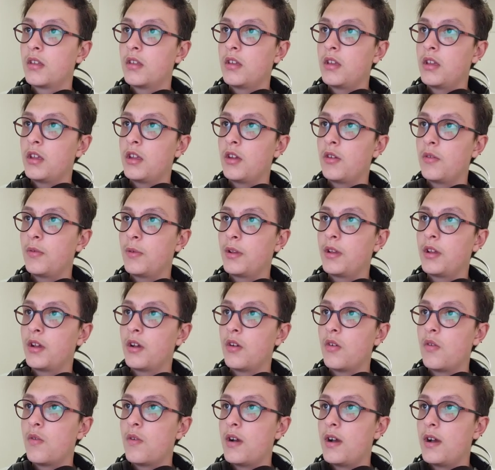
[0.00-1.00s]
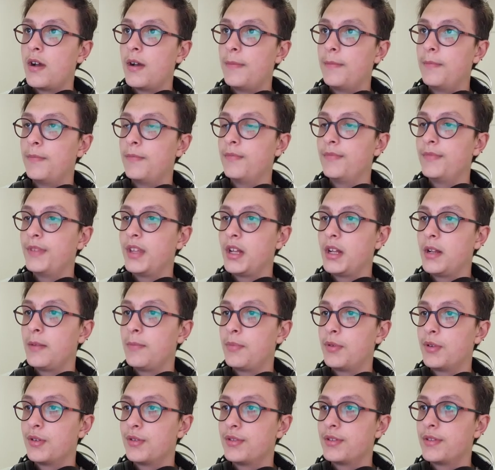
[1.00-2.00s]
Here we go. Daily
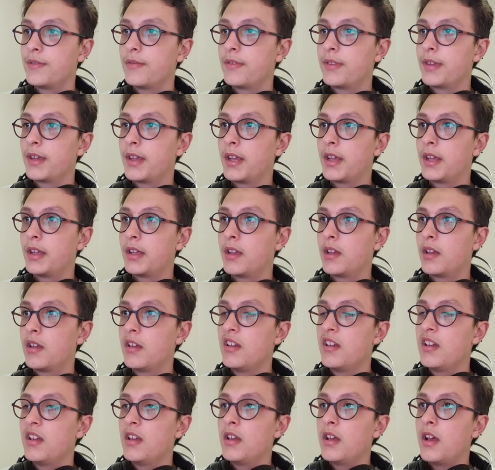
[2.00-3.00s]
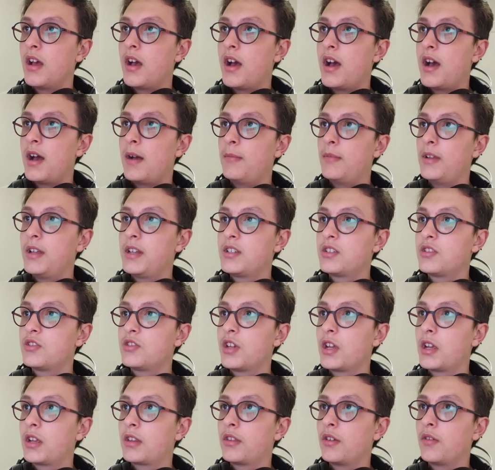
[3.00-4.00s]
post, everything. Let's
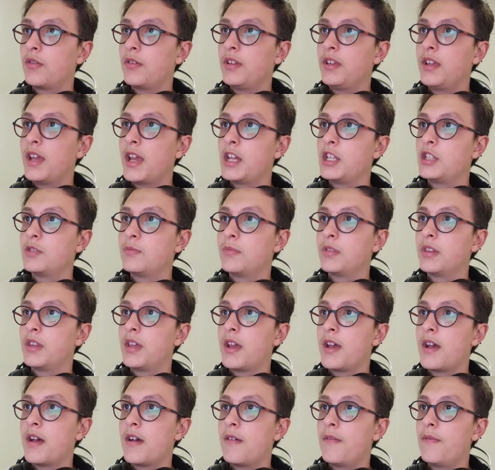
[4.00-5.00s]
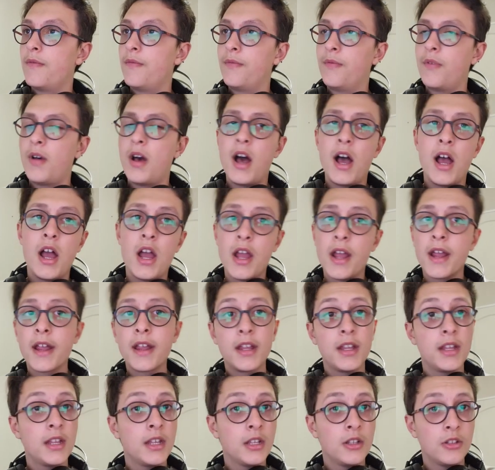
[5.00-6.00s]
check their engagement they have.
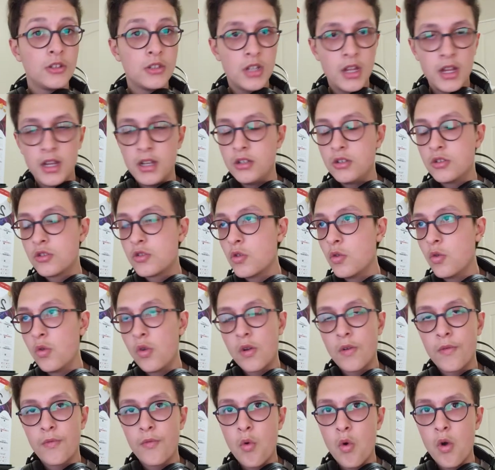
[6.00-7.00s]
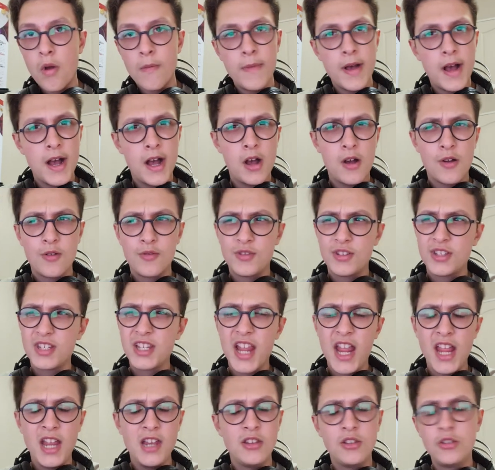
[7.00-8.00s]
I tend to look for about
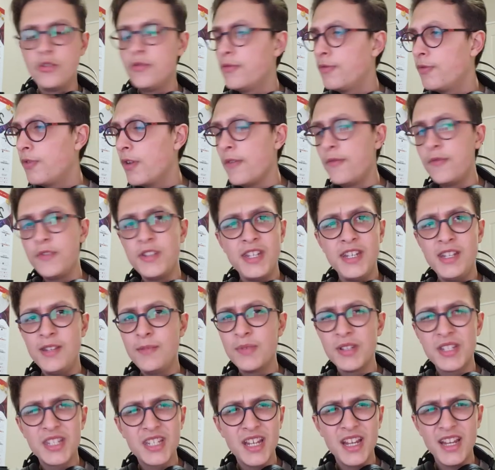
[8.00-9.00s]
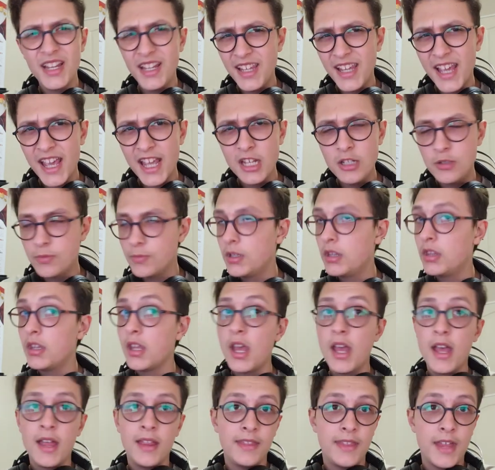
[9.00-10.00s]
10 to 15% engagement.
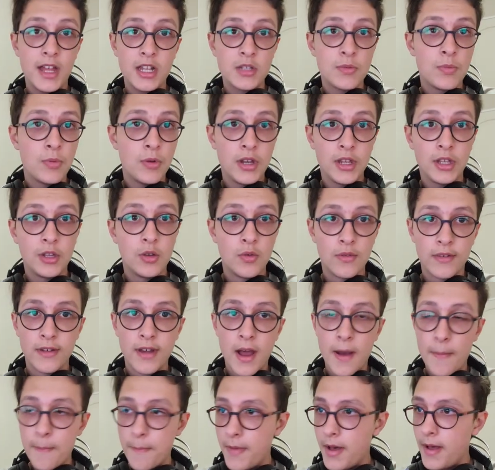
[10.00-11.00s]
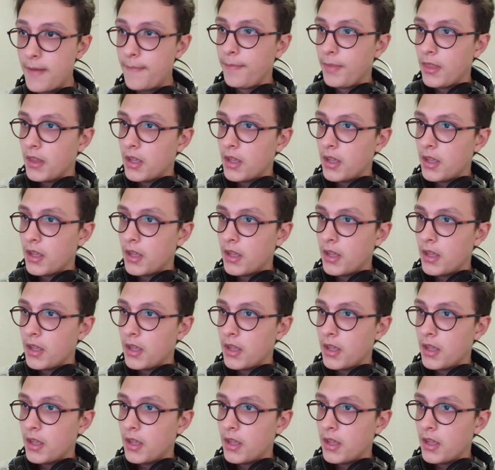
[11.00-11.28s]
That's a pretty good number.